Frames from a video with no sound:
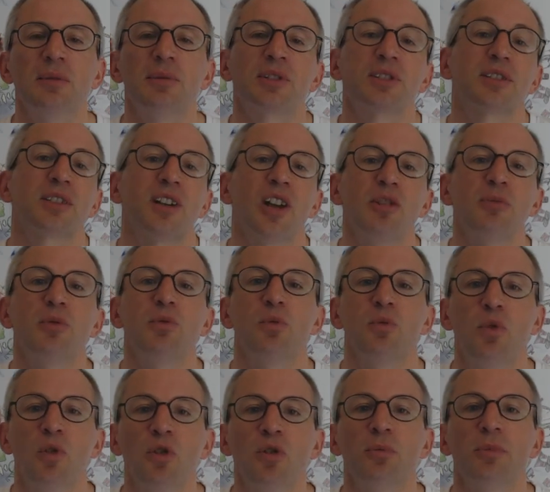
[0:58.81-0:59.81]
because global
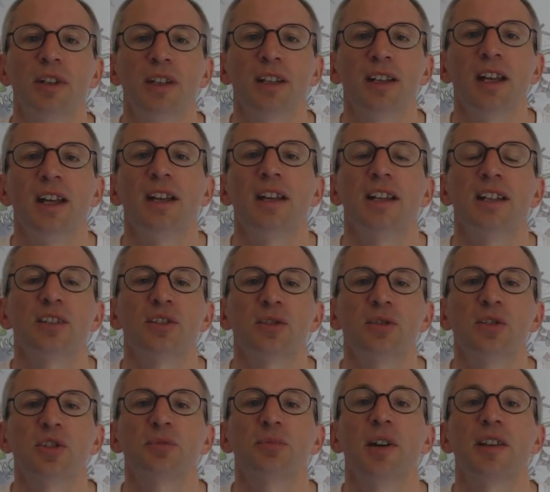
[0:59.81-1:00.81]
warming is
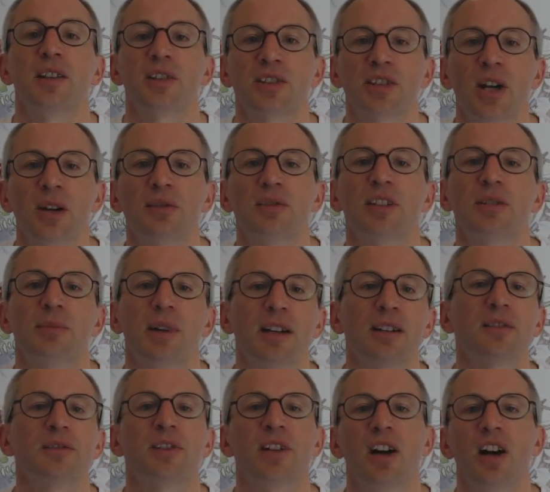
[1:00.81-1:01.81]
caused by the total
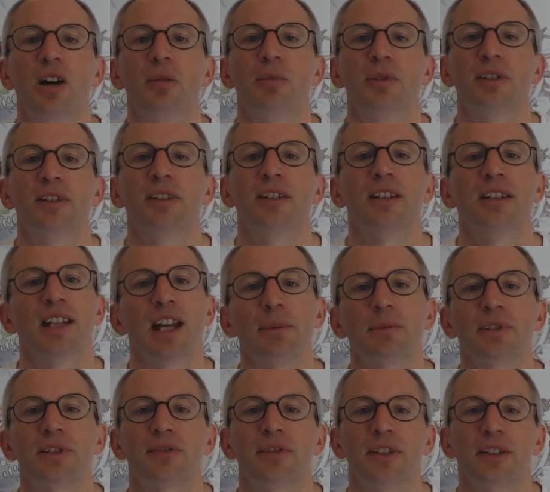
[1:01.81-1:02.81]
amount of carbon in the
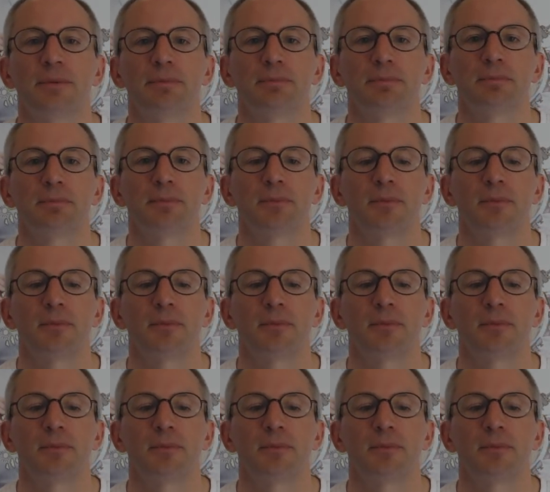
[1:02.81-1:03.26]
atmosphere.